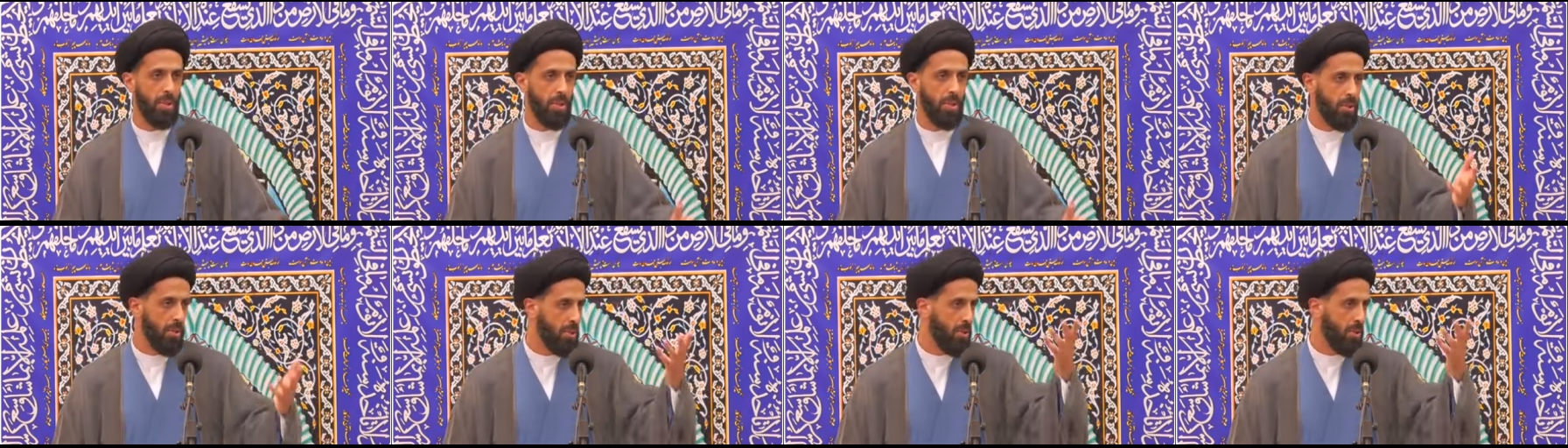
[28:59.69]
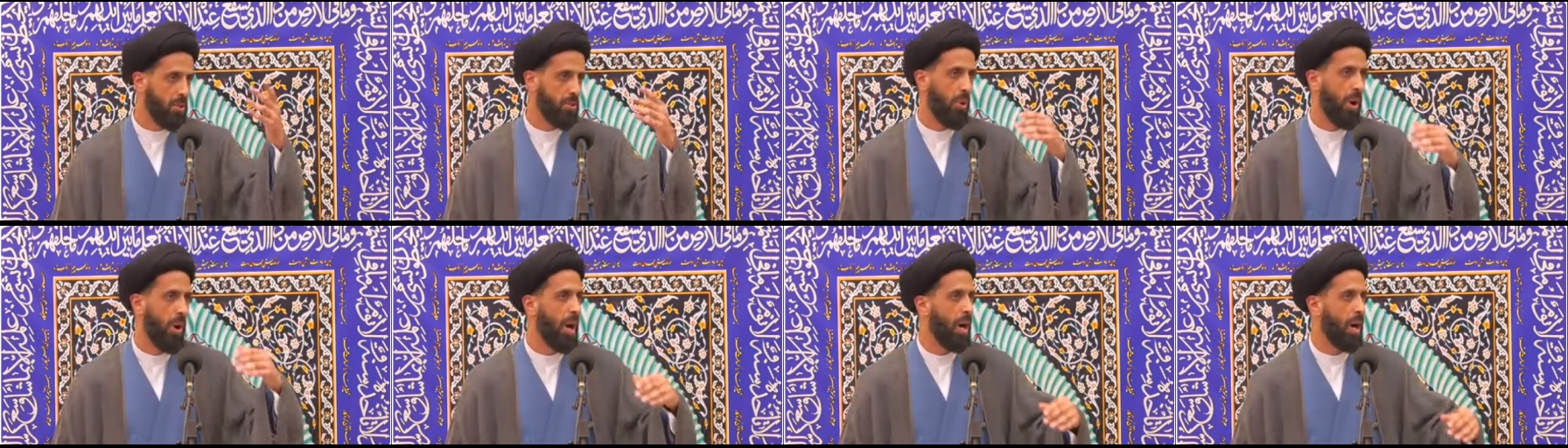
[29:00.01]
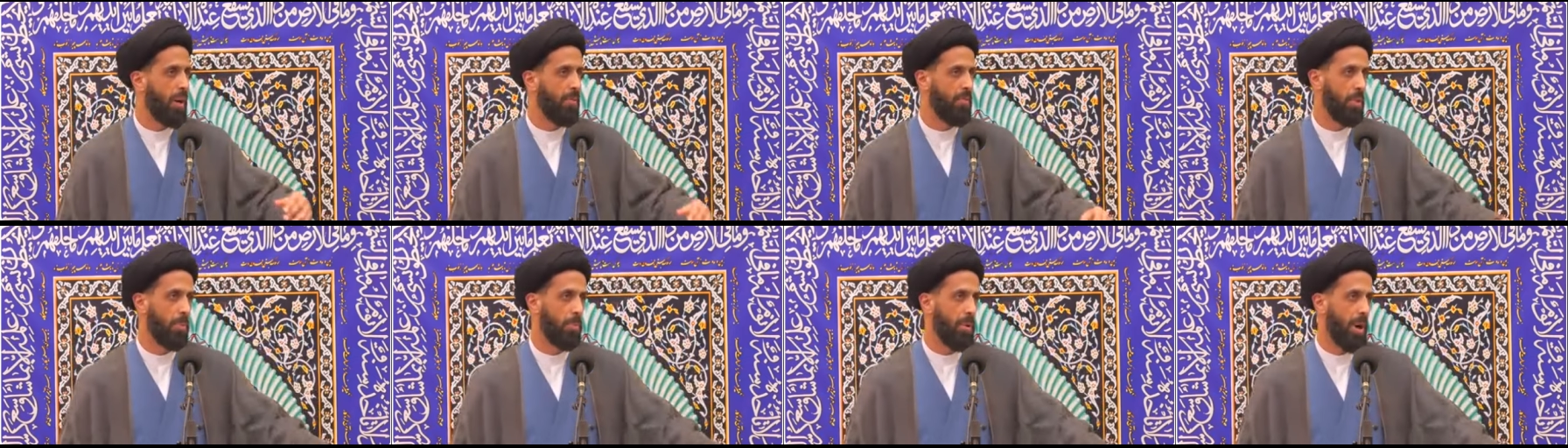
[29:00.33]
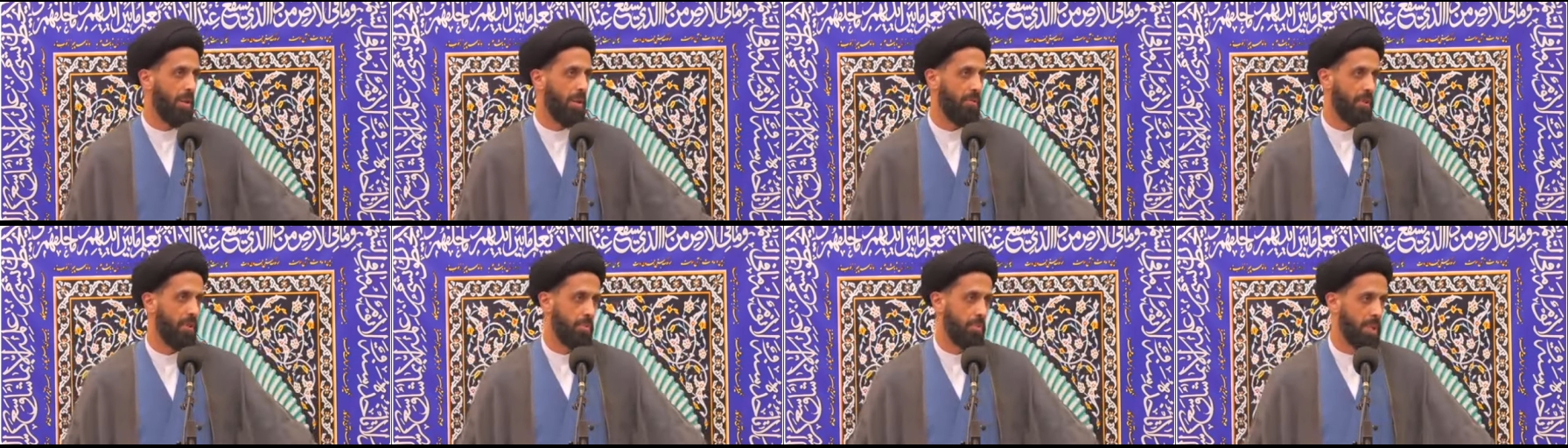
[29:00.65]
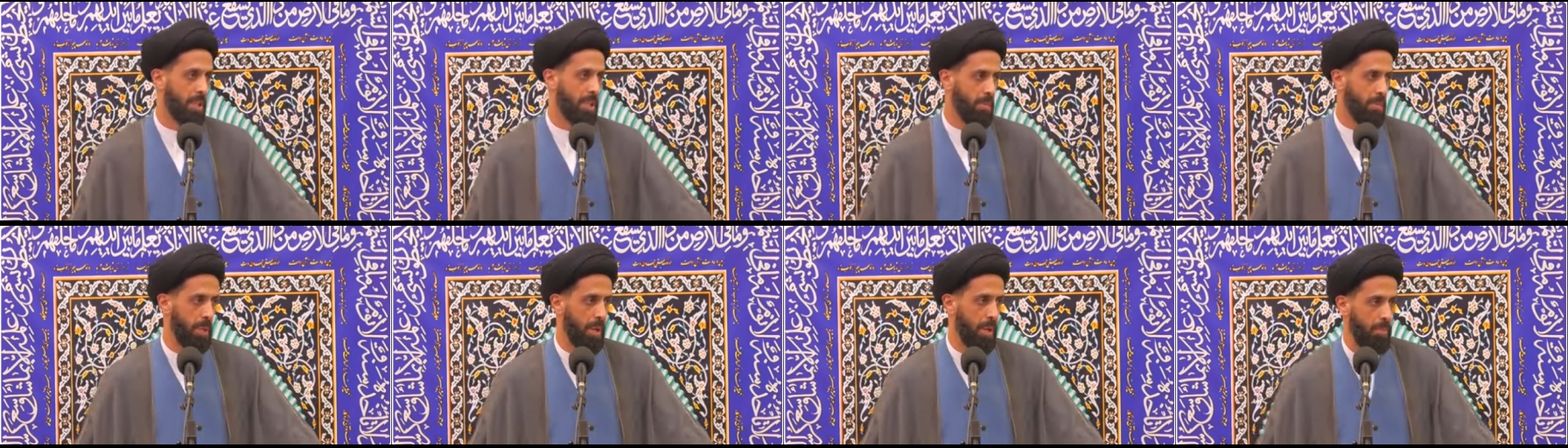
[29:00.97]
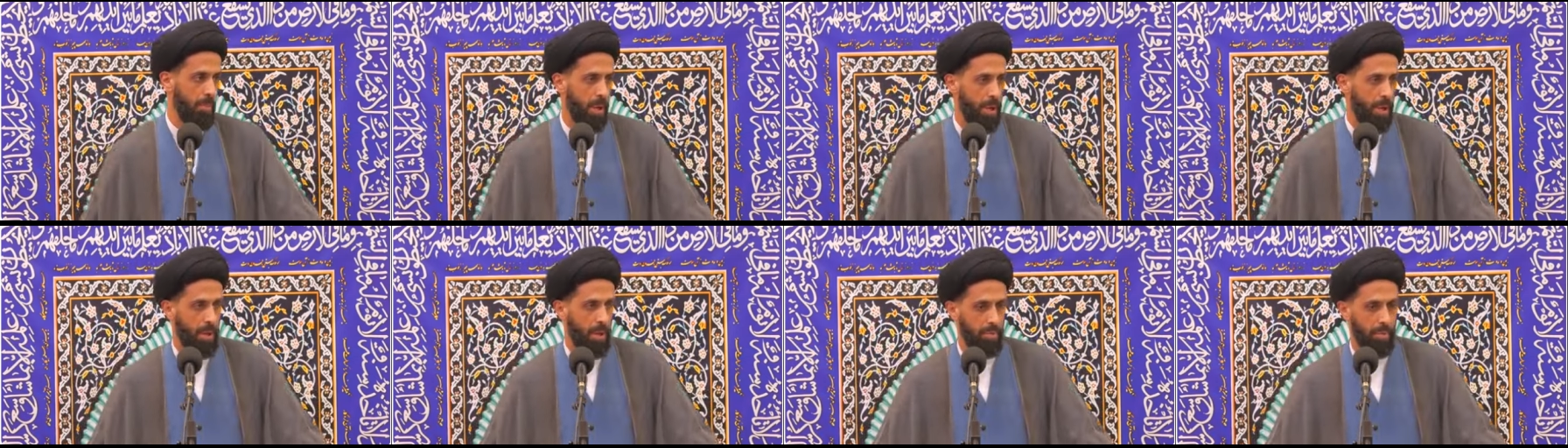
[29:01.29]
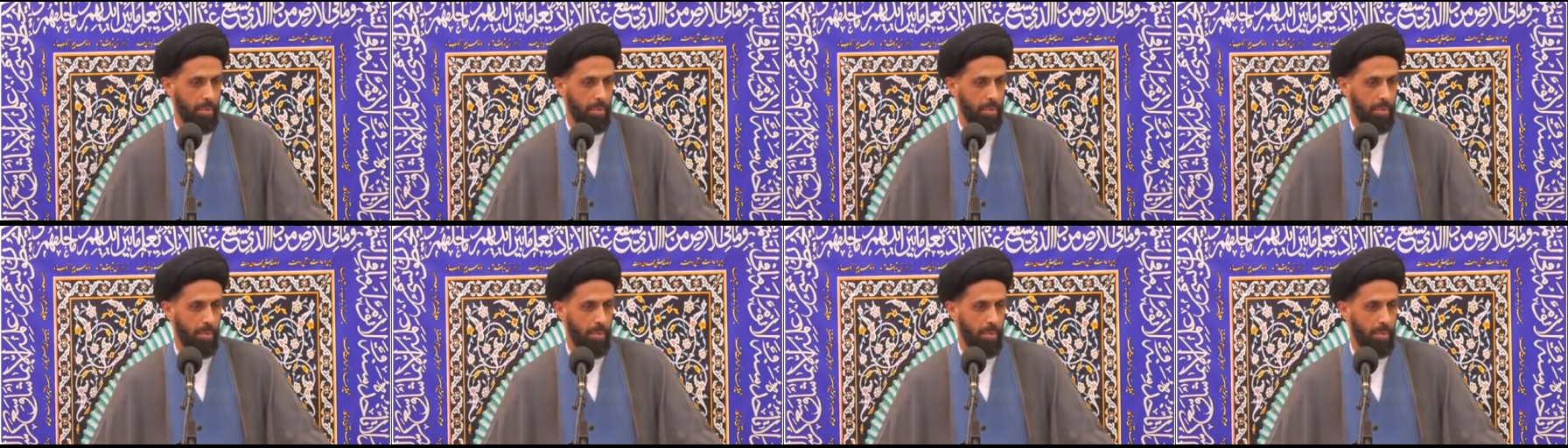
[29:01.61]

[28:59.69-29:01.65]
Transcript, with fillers: This is a dua of the Prophet, peace be upon